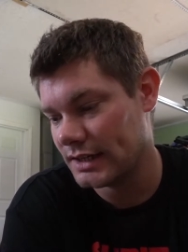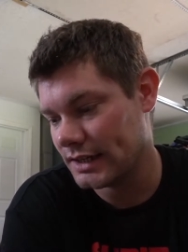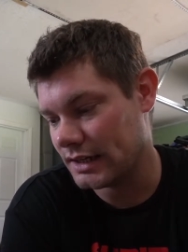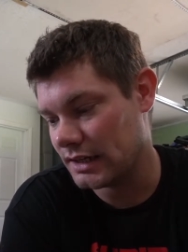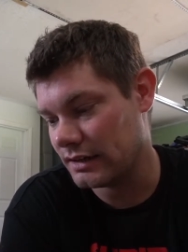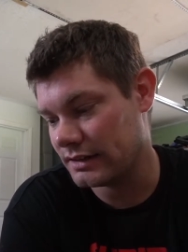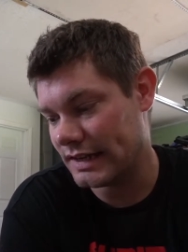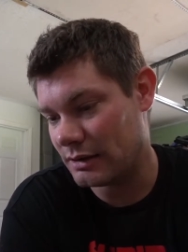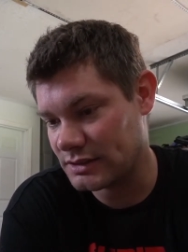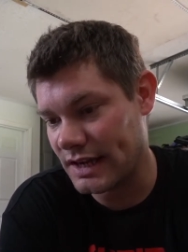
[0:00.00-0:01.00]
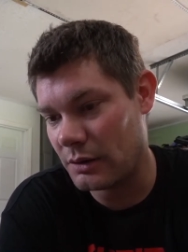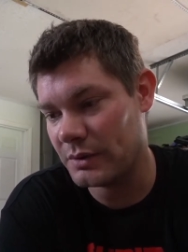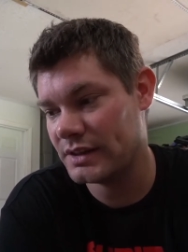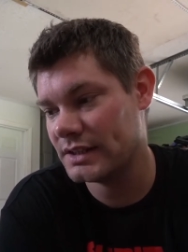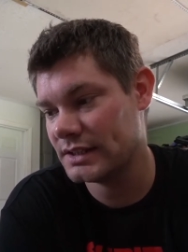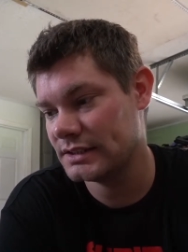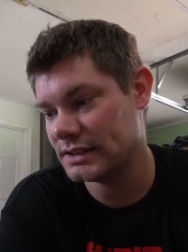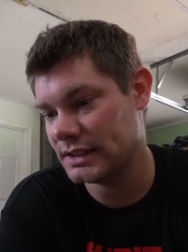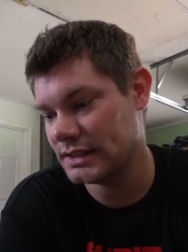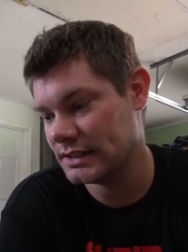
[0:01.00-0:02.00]
Uh, the downside with this
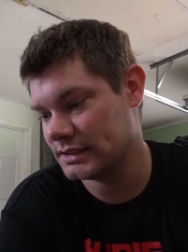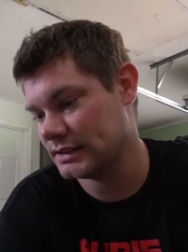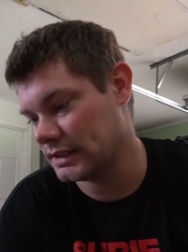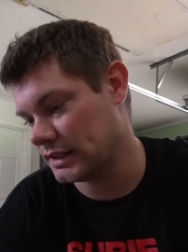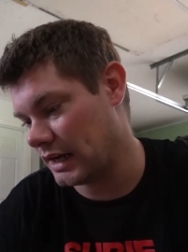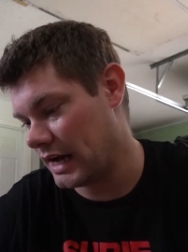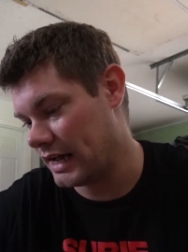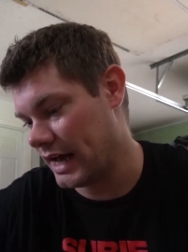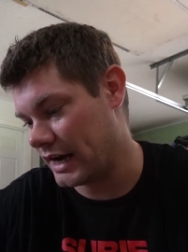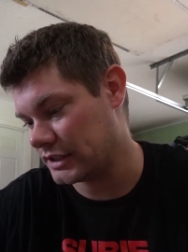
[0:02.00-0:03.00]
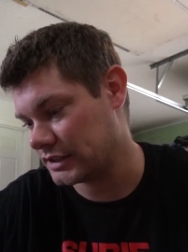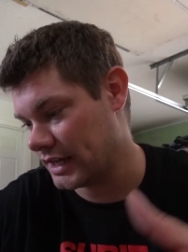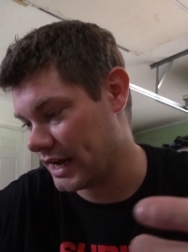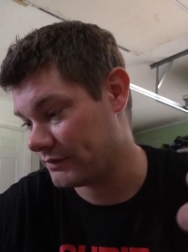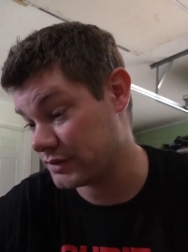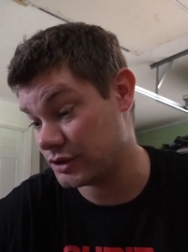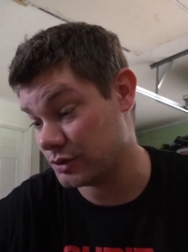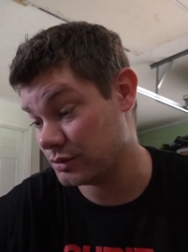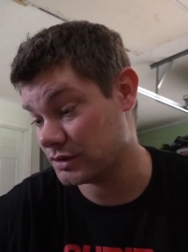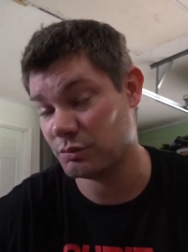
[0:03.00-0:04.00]
is I actually have to
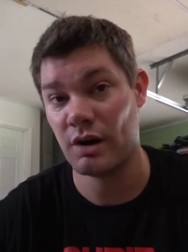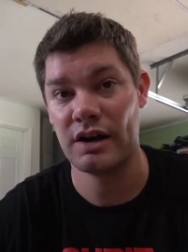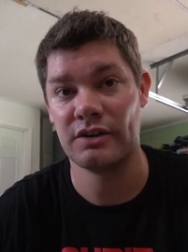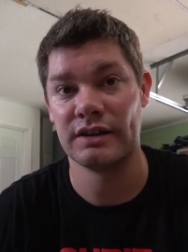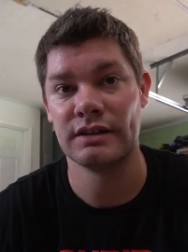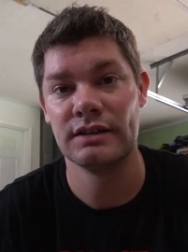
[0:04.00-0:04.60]
do some wiring,